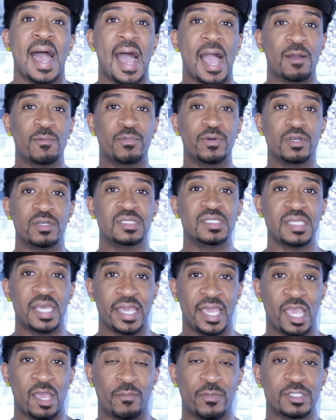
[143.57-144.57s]
I will
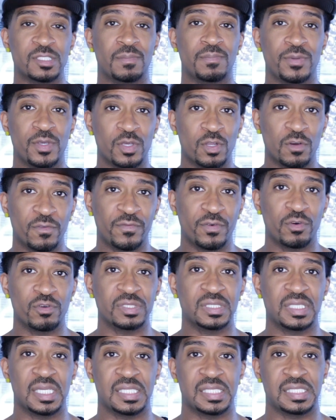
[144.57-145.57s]
say it was
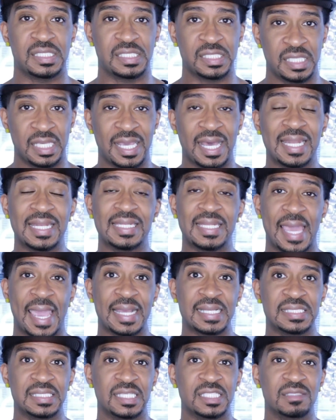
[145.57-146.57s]
beautiful to see
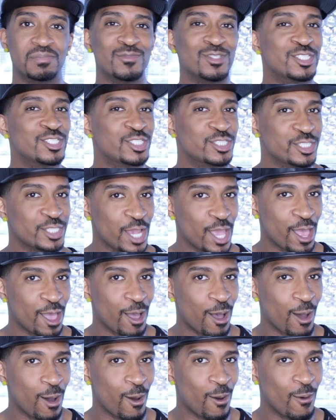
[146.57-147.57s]
Alexis
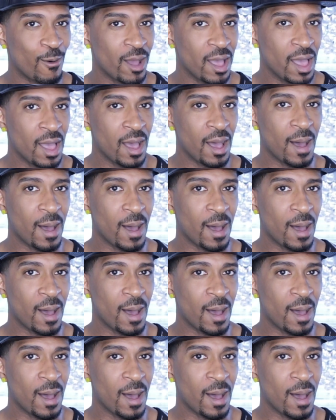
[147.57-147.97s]
Michelle